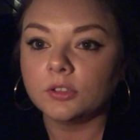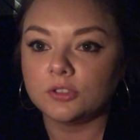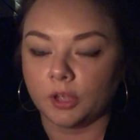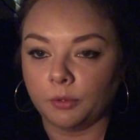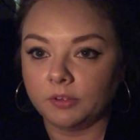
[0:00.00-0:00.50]

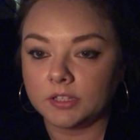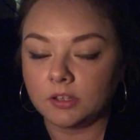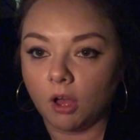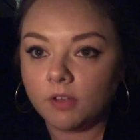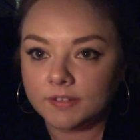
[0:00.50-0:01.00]
So it's
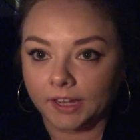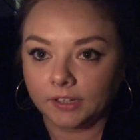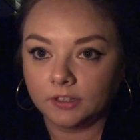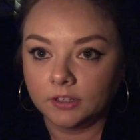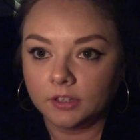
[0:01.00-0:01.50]

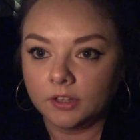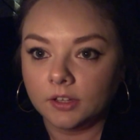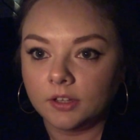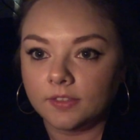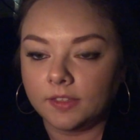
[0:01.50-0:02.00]
10:30.
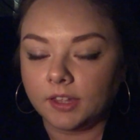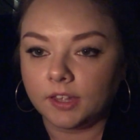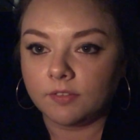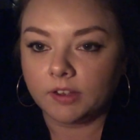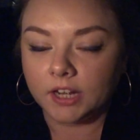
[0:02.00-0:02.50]

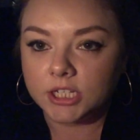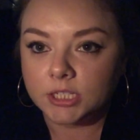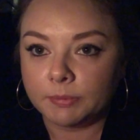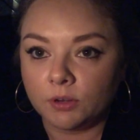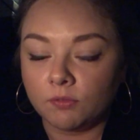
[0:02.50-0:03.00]
The
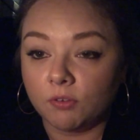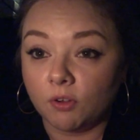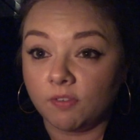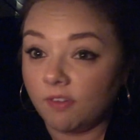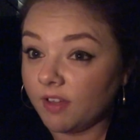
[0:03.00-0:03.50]
foundation's been on
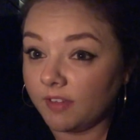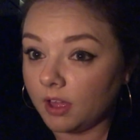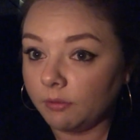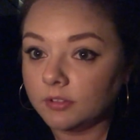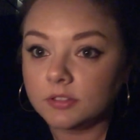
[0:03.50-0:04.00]
for 5
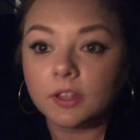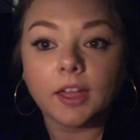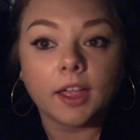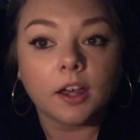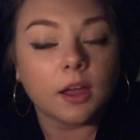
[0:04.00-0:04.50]
hours
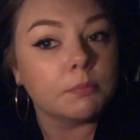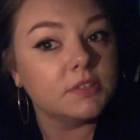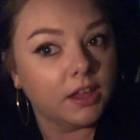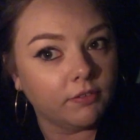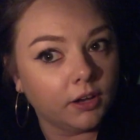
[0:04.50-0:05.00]
and I'm
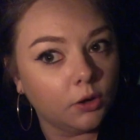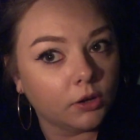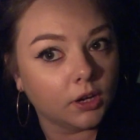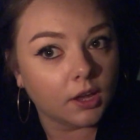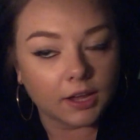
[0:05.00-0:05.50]
definitely
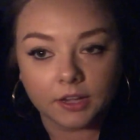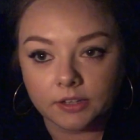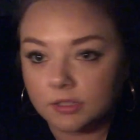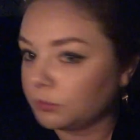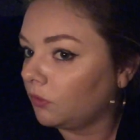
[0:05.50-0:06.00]
looking like I
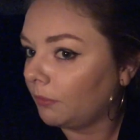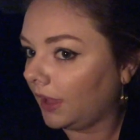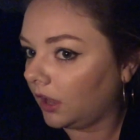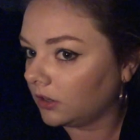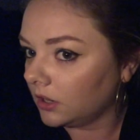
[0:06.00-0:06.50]
need some sort of
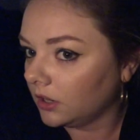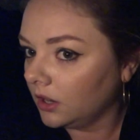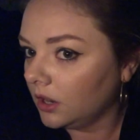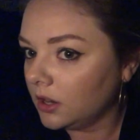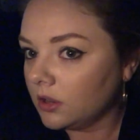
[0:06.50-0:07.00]
powder
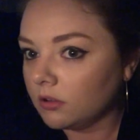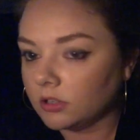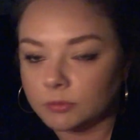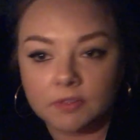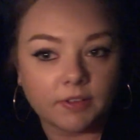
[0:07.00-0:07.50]

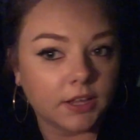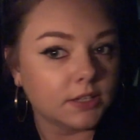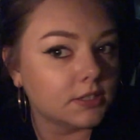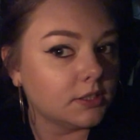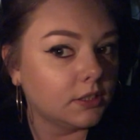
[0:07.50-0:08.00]
across my
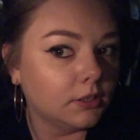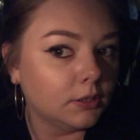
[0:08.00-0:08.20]
face.